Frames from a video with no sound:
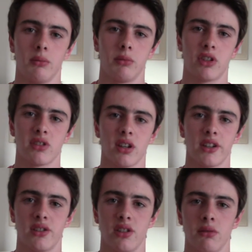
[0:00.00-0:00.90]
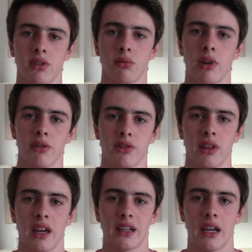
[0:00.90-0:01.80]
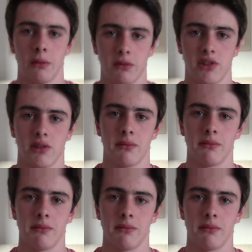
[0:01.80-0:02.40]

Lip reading: because I do as well, so that counts.